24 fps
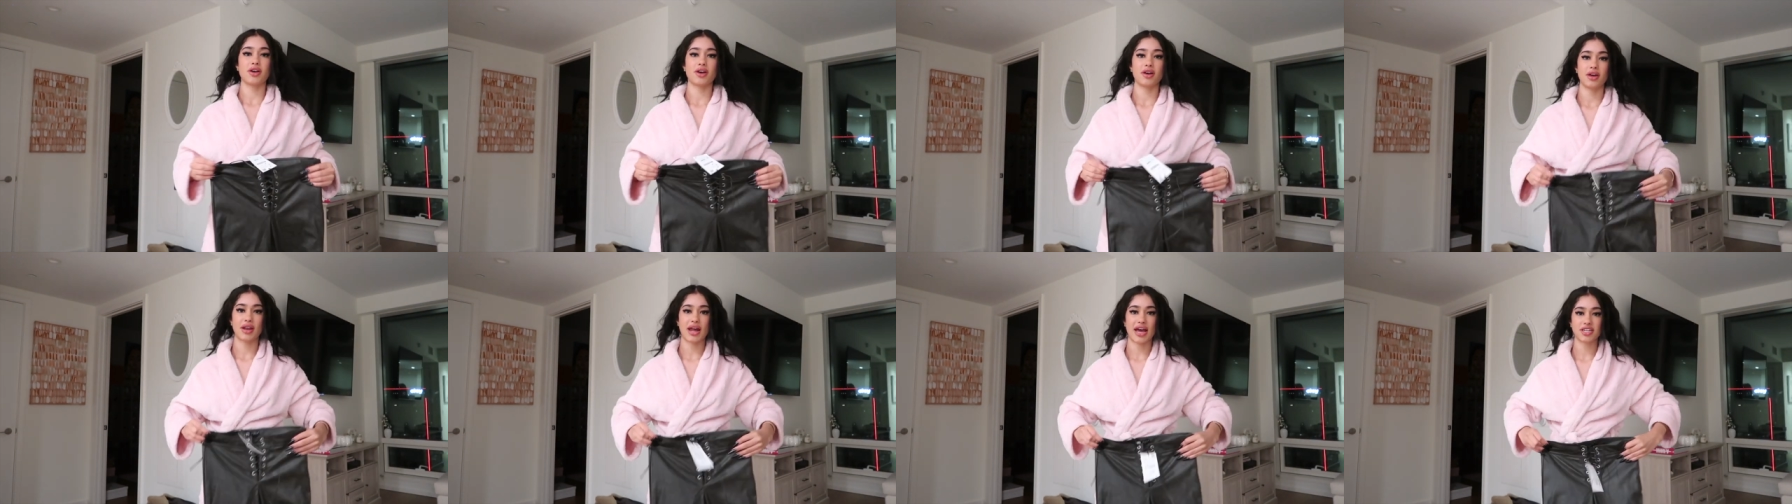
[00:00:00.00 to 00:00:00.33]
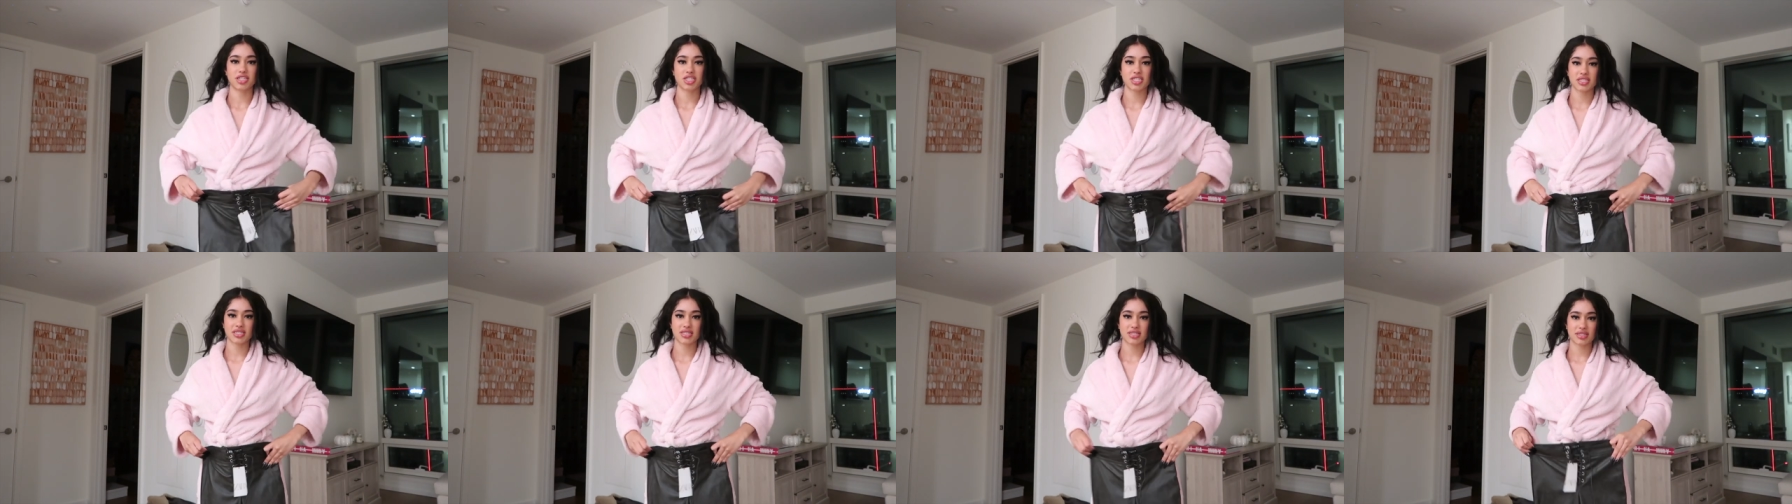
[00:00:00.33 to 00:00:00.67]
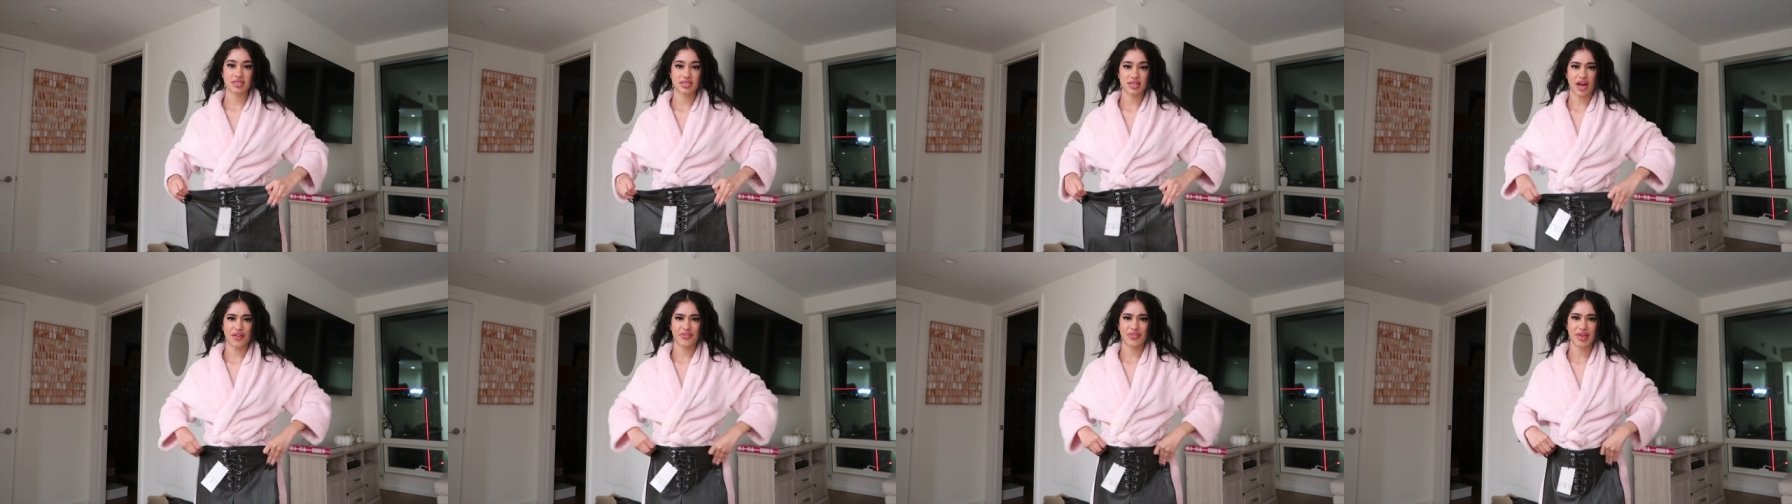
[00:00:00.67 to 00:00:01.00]
good i just
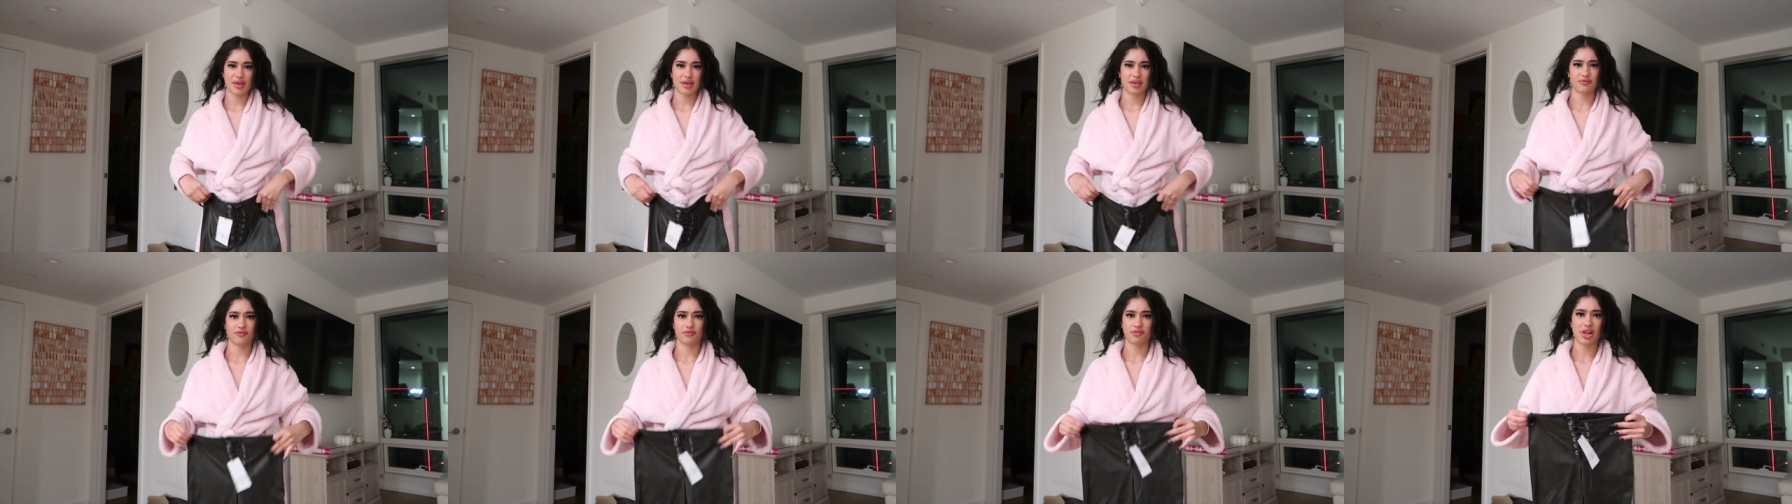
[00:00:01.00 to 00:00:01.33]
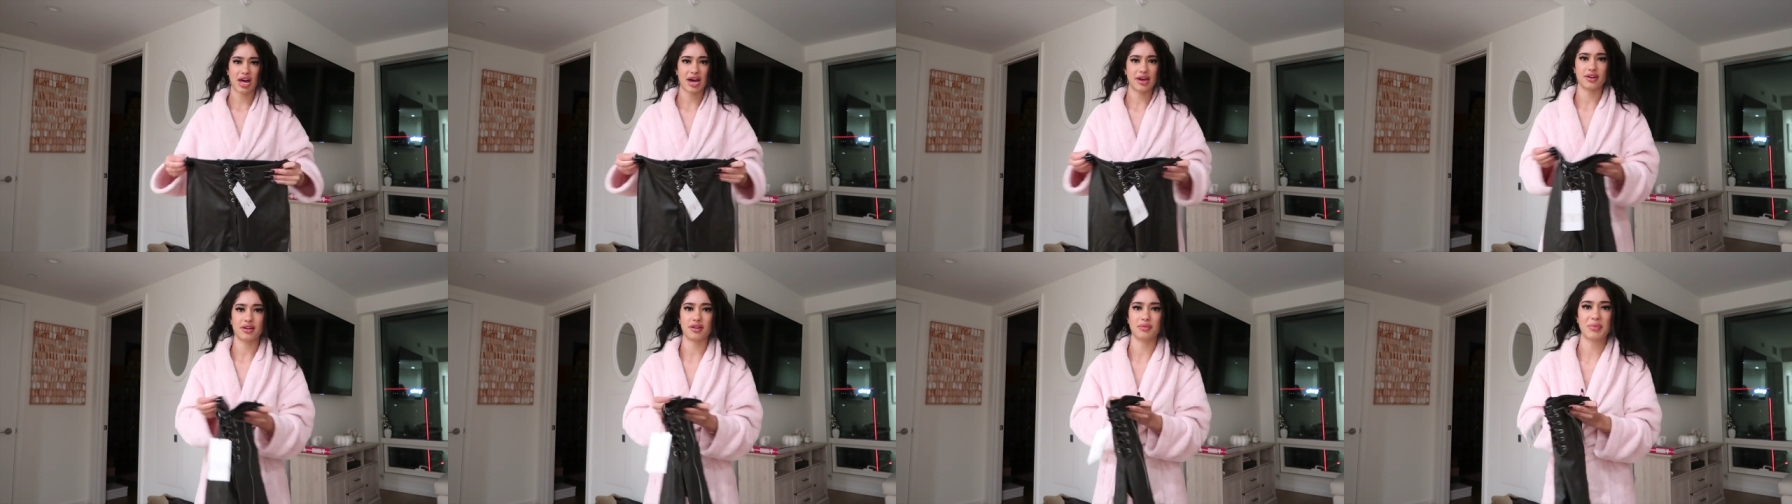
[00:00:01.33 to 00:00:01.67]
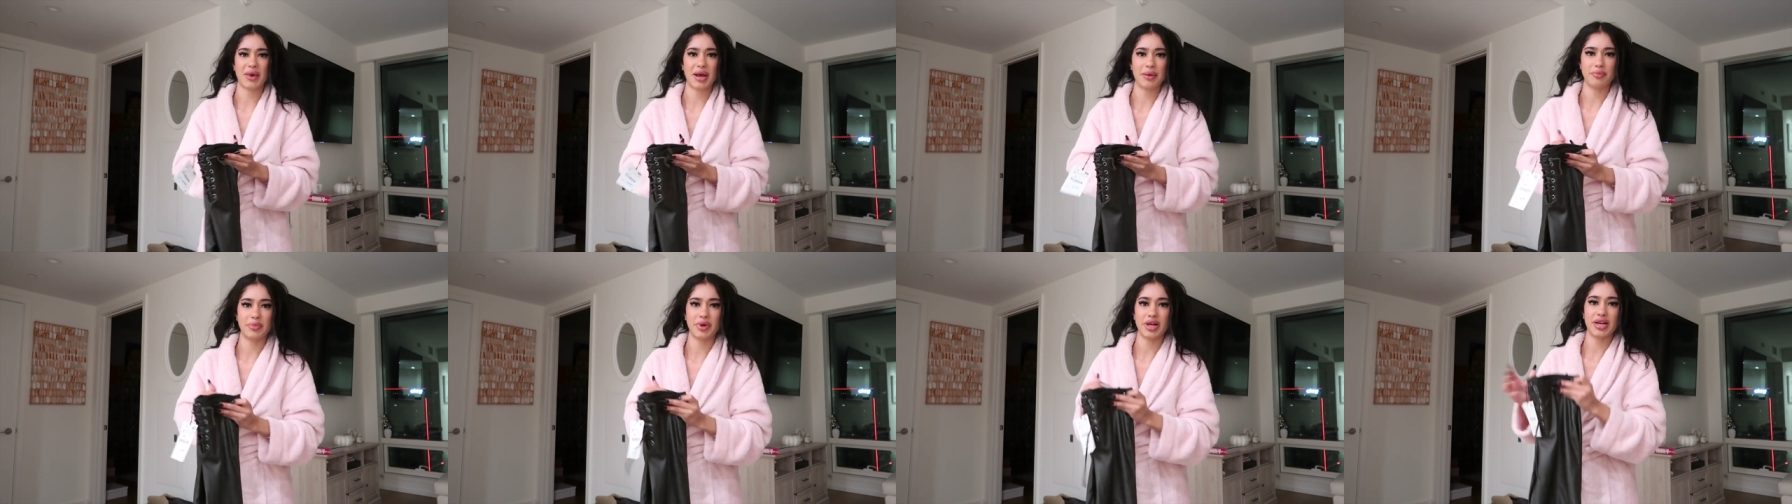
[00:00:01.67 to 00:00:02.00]
thought they flattered
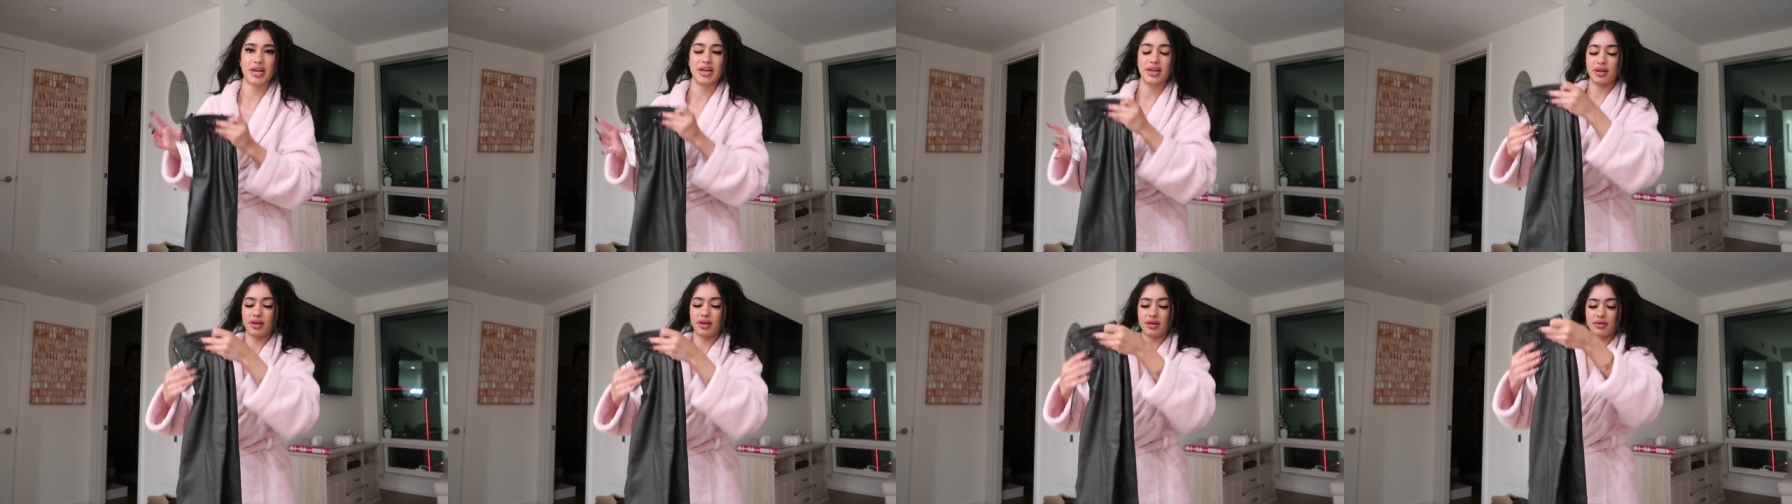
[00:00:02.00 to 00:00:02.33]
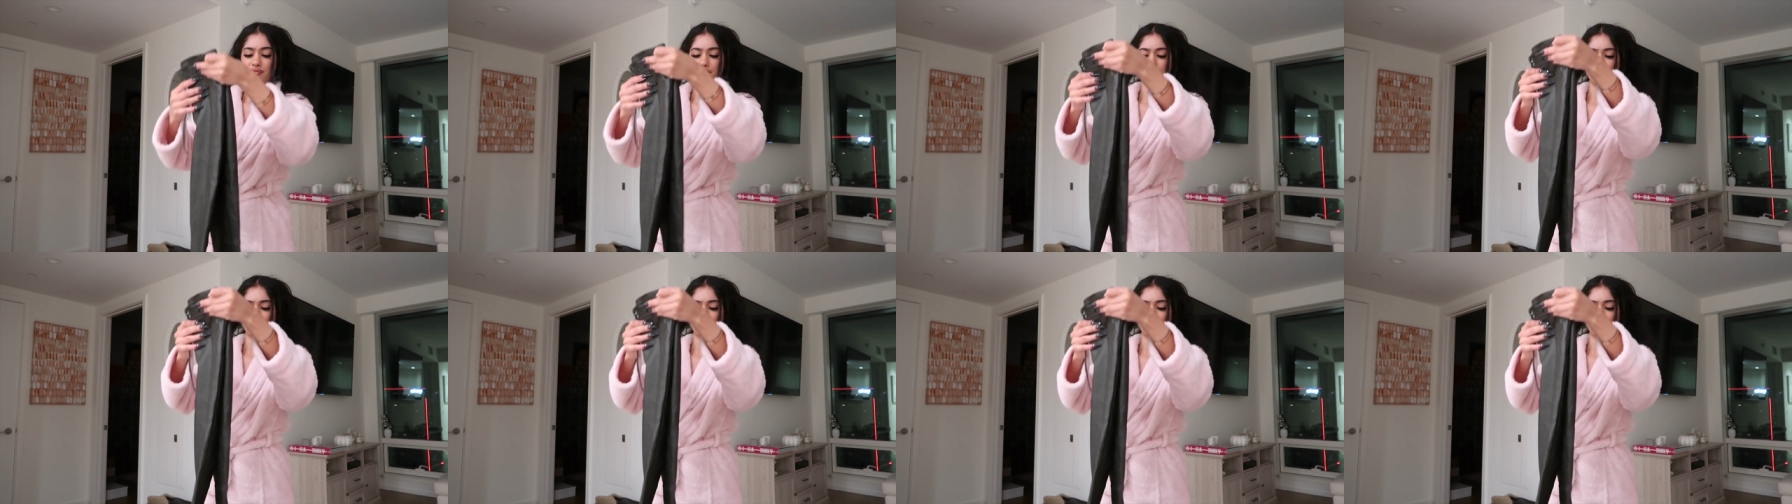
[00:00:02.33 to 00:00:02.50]
my butt